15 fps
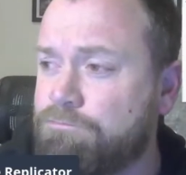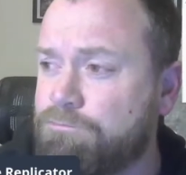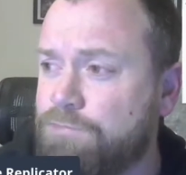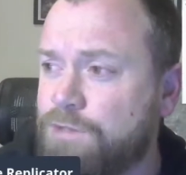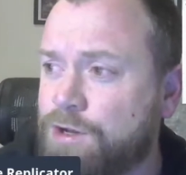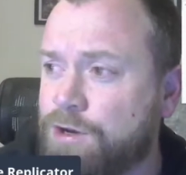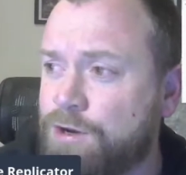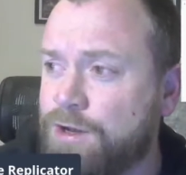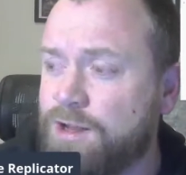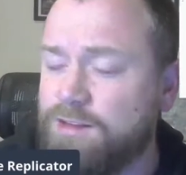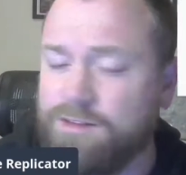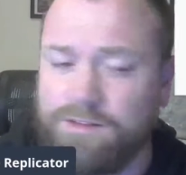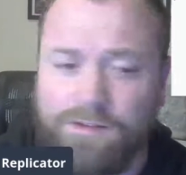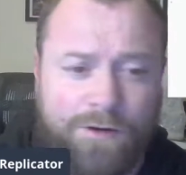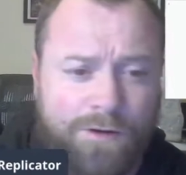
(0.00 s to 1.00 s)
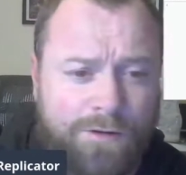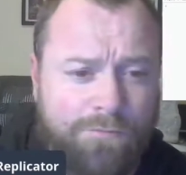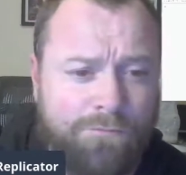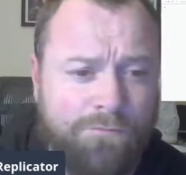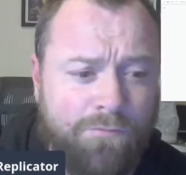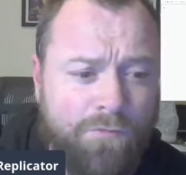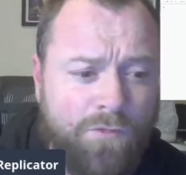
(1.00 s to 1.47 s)
It's not,
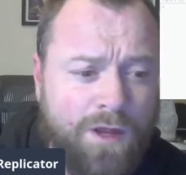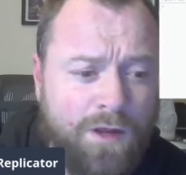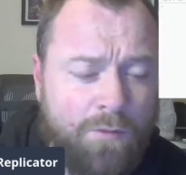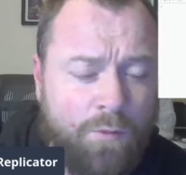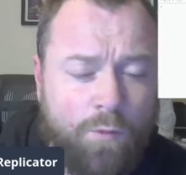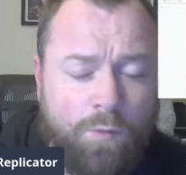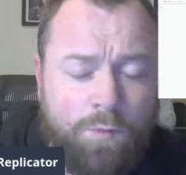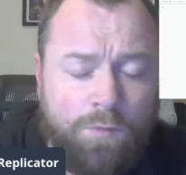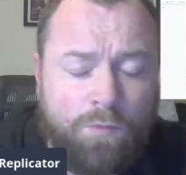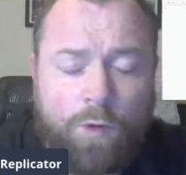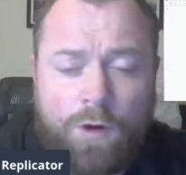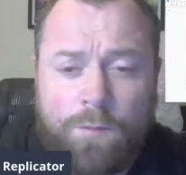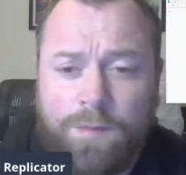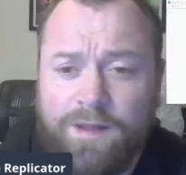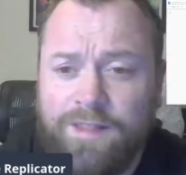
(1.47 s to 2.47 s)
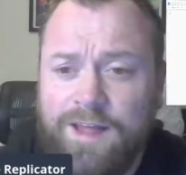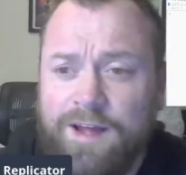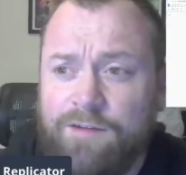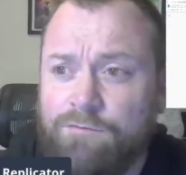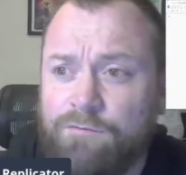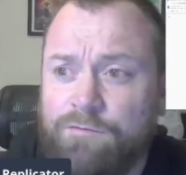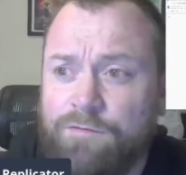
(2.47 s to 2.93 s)
it won't be that
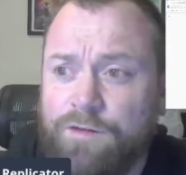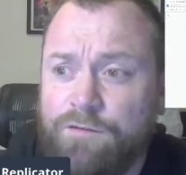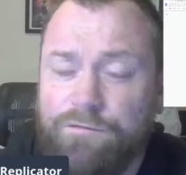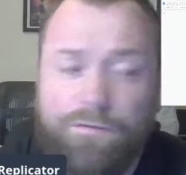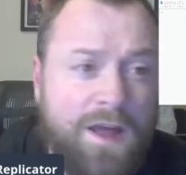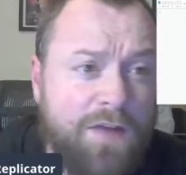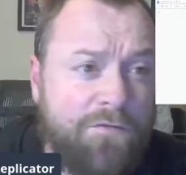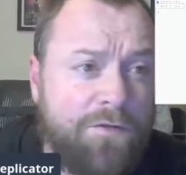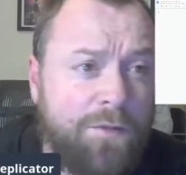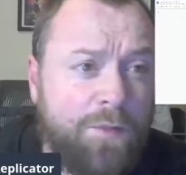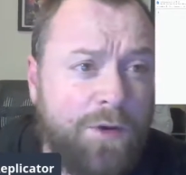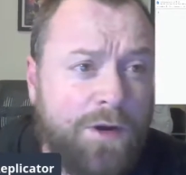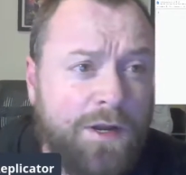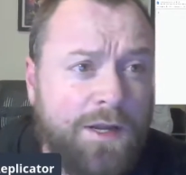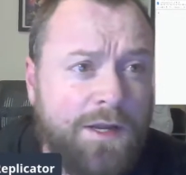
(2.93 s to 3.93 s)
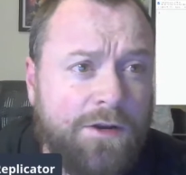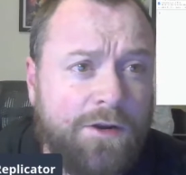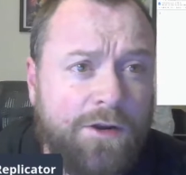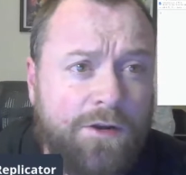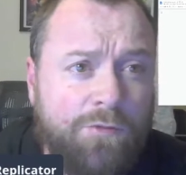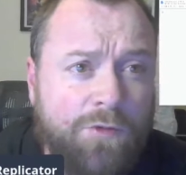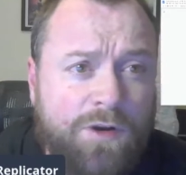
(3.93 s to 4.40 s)
for everybody.
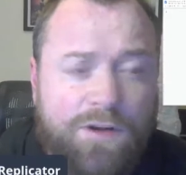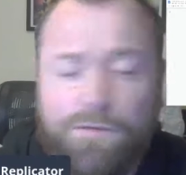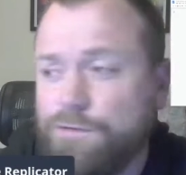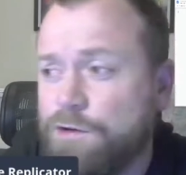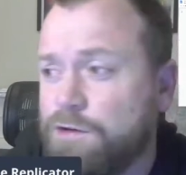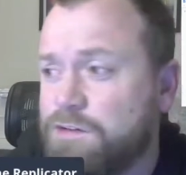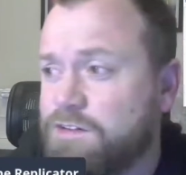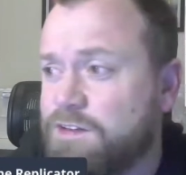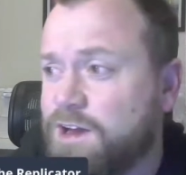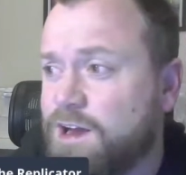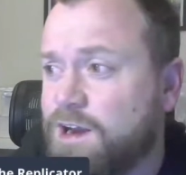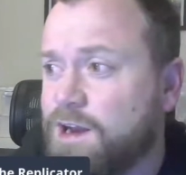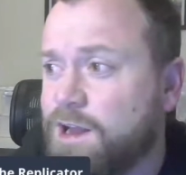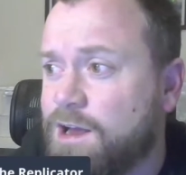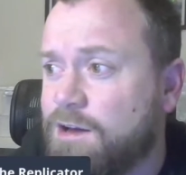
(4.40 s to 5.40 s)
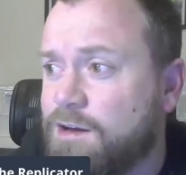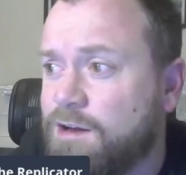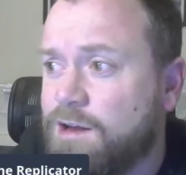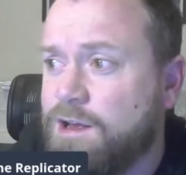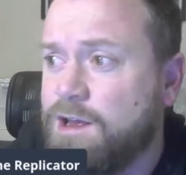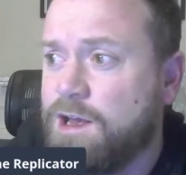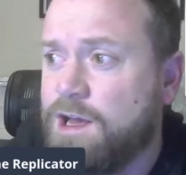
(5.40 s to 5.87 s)
When you're first starting out,
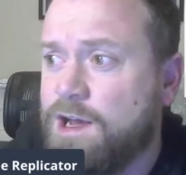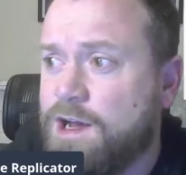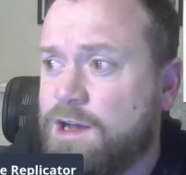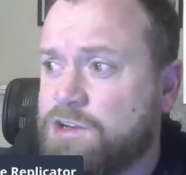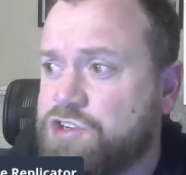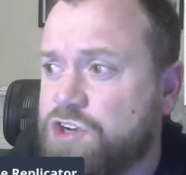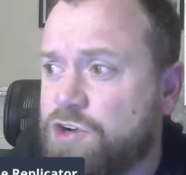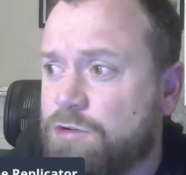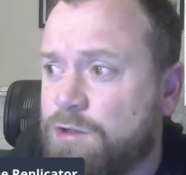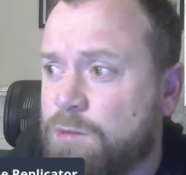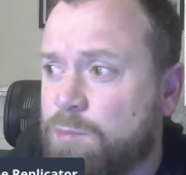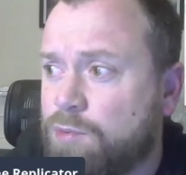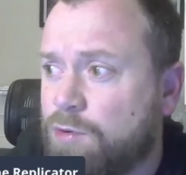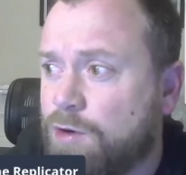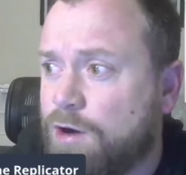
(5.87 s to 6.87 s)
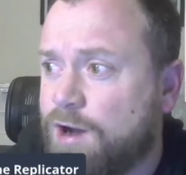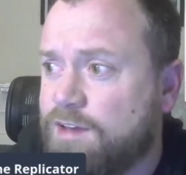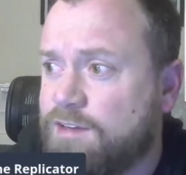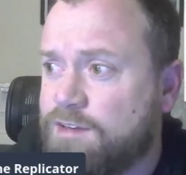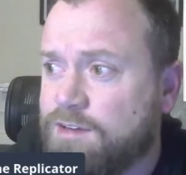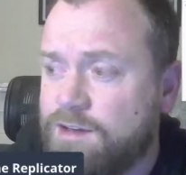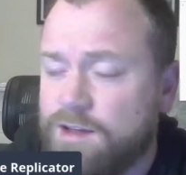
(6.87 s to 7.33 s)
generally
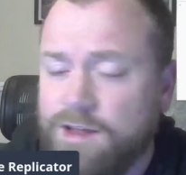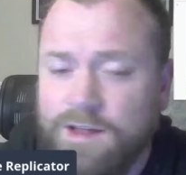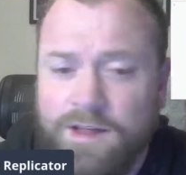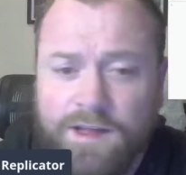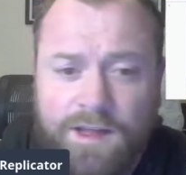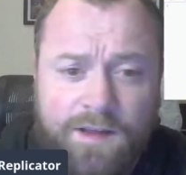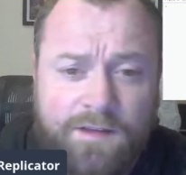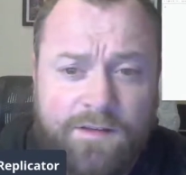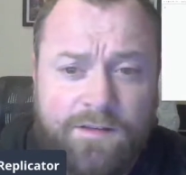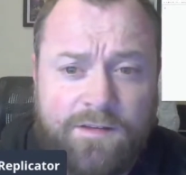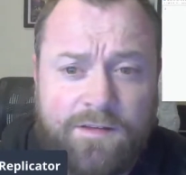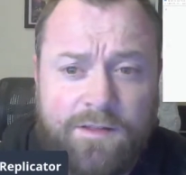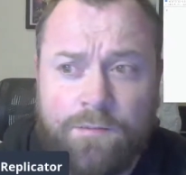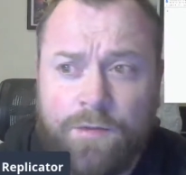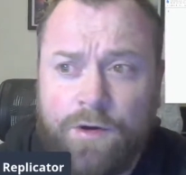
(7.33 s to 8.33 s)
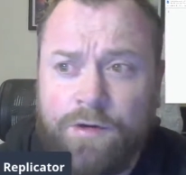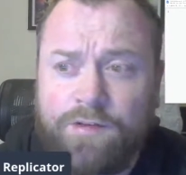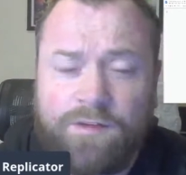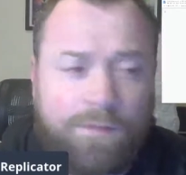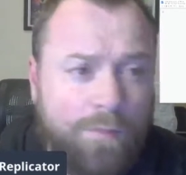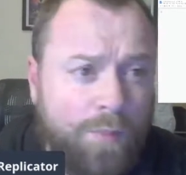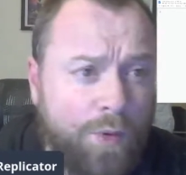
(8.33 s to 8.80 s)
price is the most
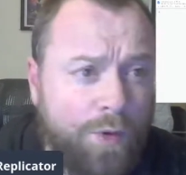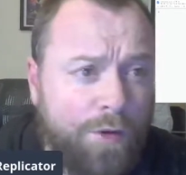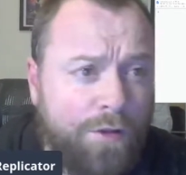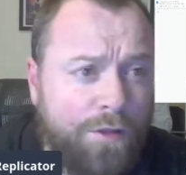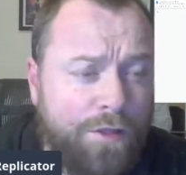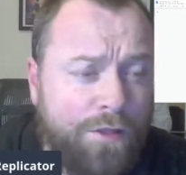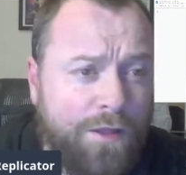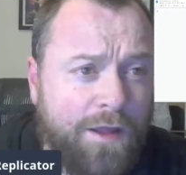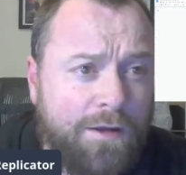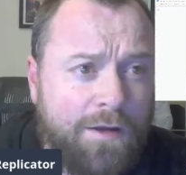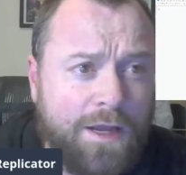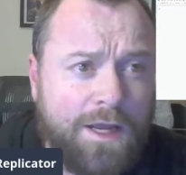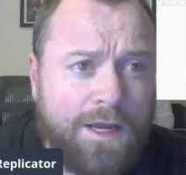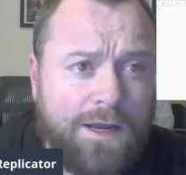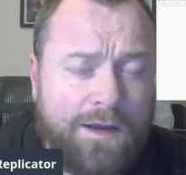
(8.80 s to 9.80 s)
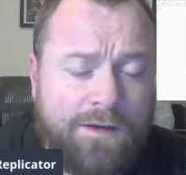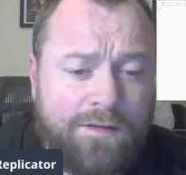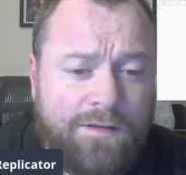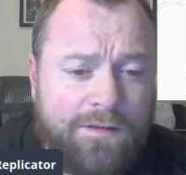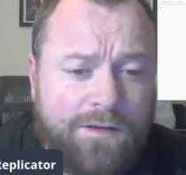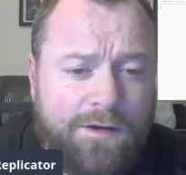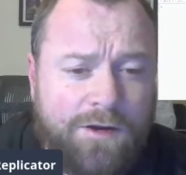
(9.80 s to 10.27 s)
important thing
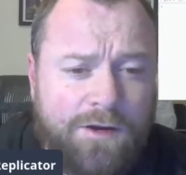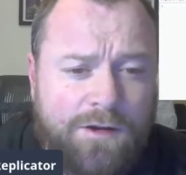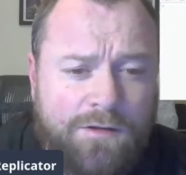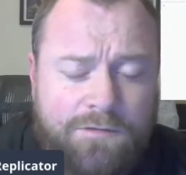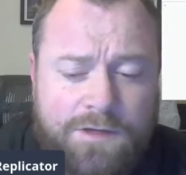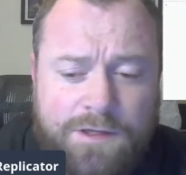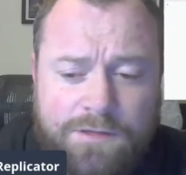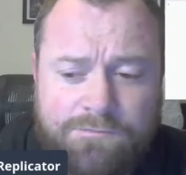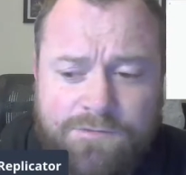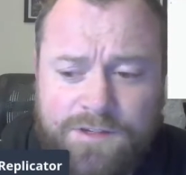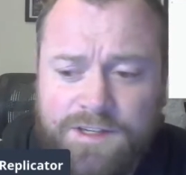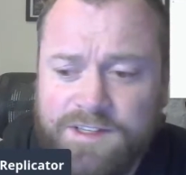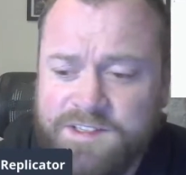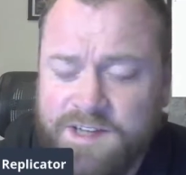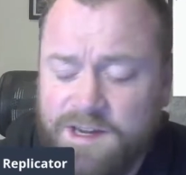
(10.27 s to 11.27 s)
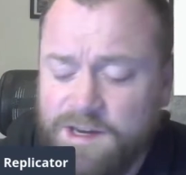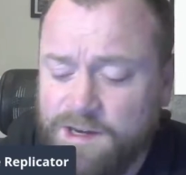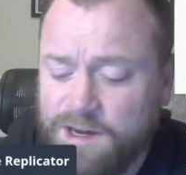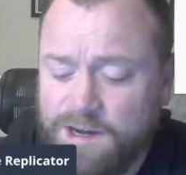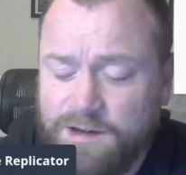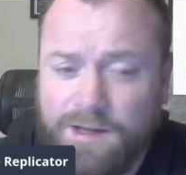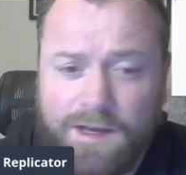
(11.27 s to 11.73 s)
because when you're starting
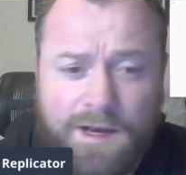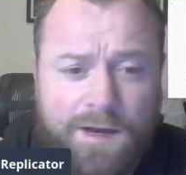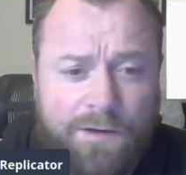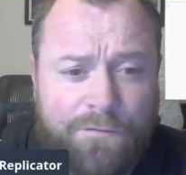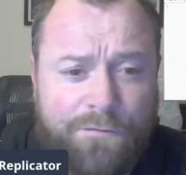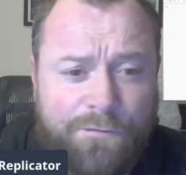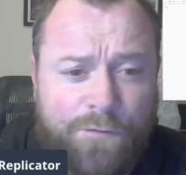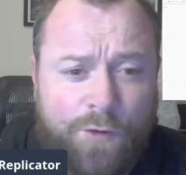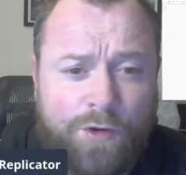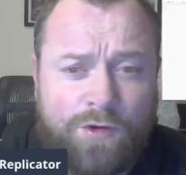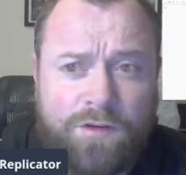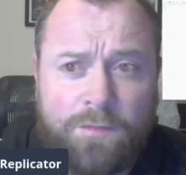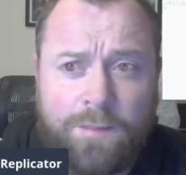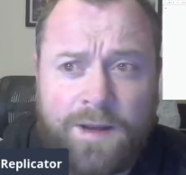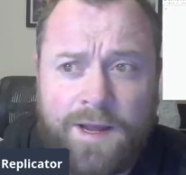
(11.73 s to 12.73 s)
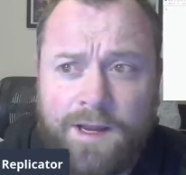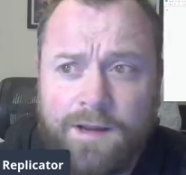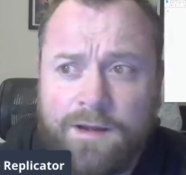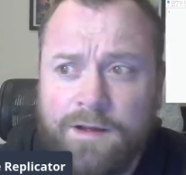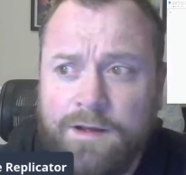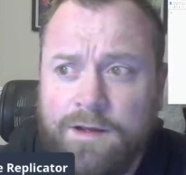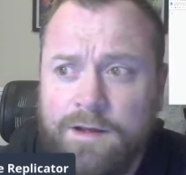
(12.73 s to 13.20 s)
out, you can't afford to pay
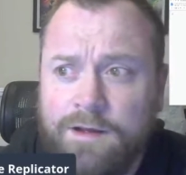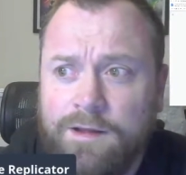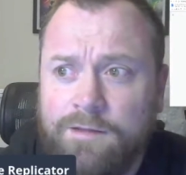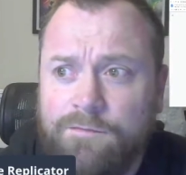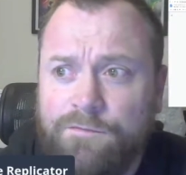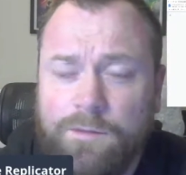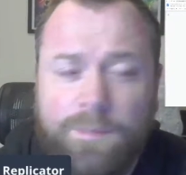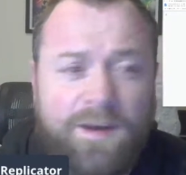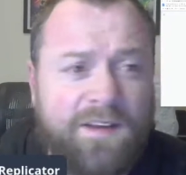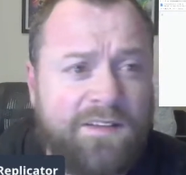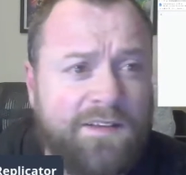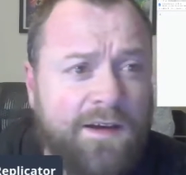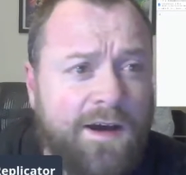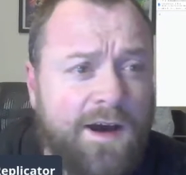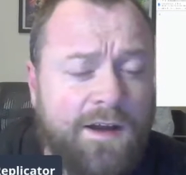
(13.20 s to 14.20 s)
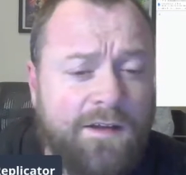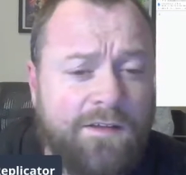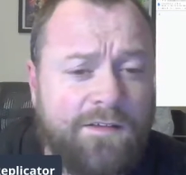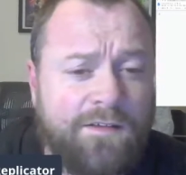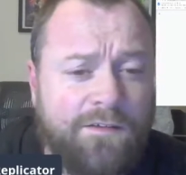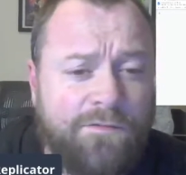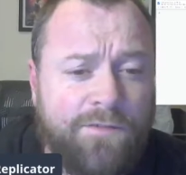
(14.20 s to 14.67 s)
for the best
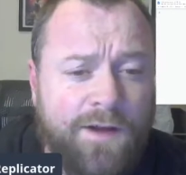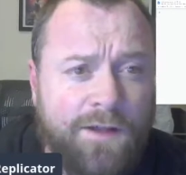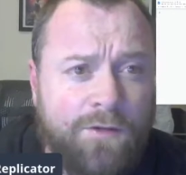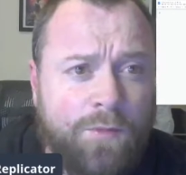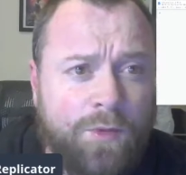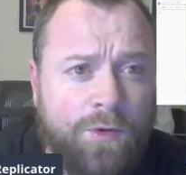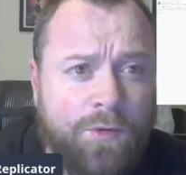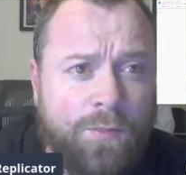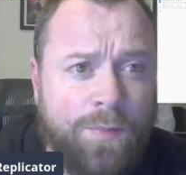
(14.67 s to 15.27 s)
artist available.